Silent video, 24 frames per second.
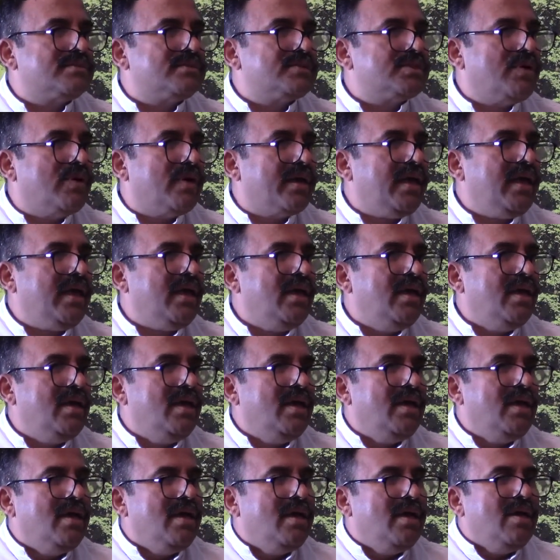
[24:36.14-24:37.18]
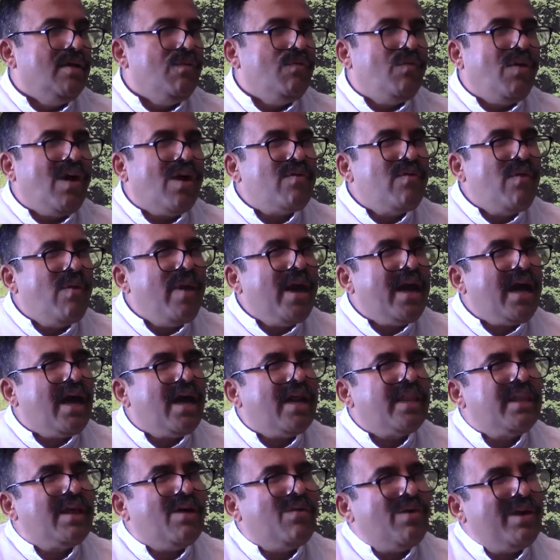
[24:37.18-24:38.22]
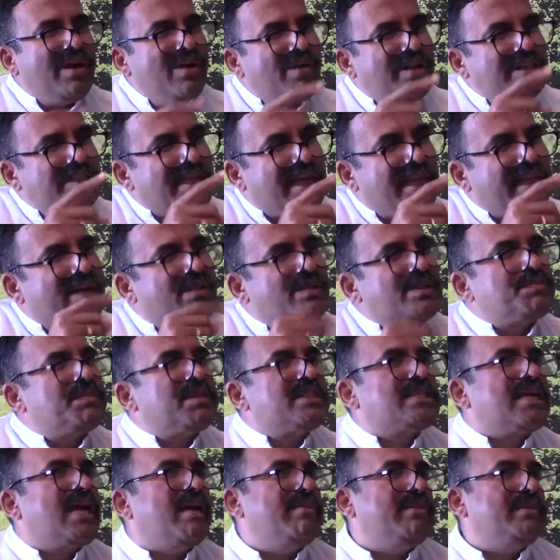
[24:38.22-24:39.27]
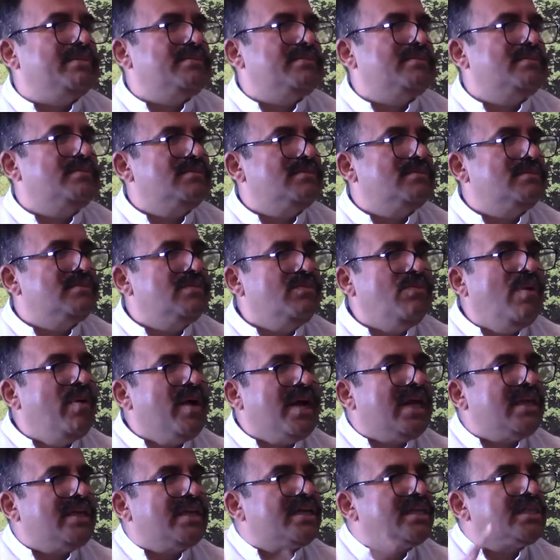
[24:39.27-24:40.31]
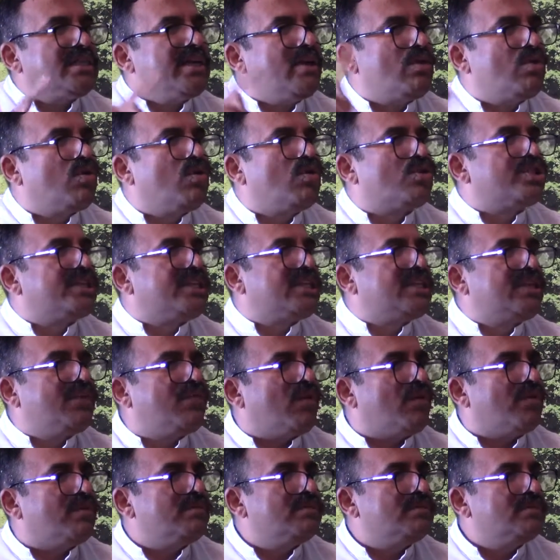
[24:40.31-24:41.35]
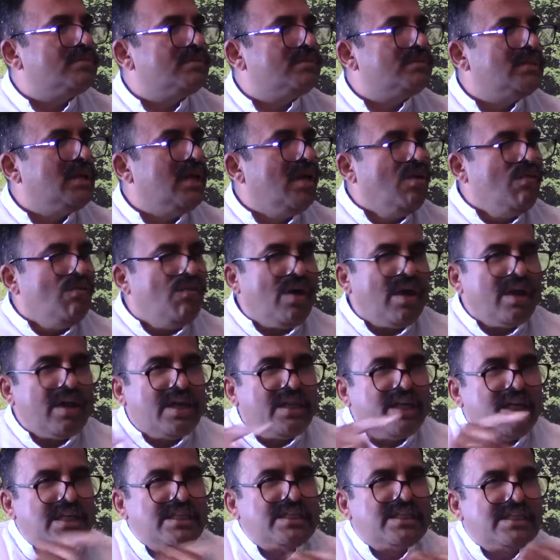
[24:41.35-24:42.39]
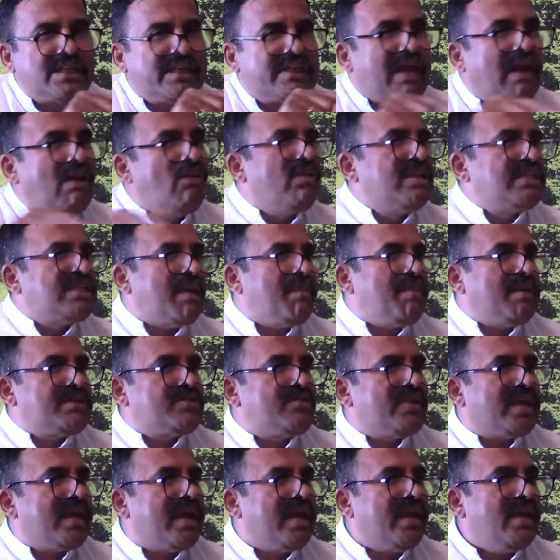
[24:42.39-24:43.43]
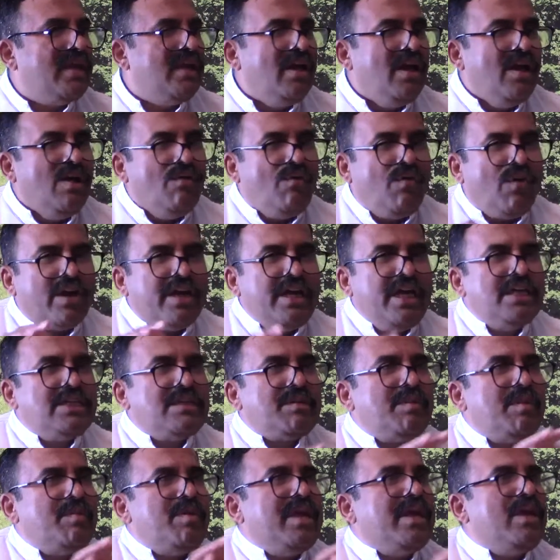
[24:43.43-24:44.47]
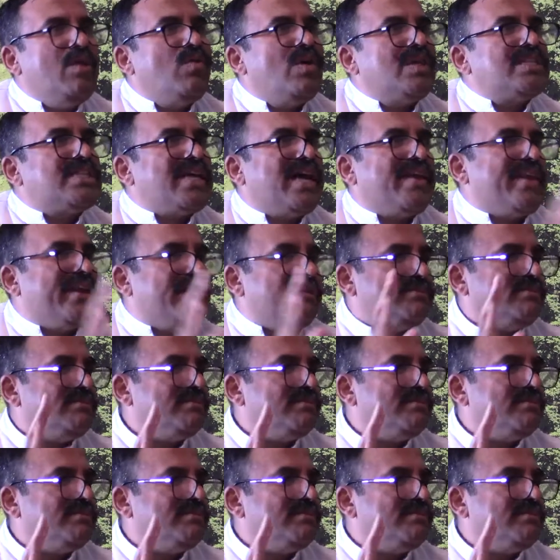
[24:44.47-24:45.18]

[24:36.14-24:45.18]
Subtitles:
Okay. For Vivekananda, only one sadhana was prescribed. Vivekananda doesn't have to go to 64. For his 12 disciples were there. For each of them he gave one sadhana.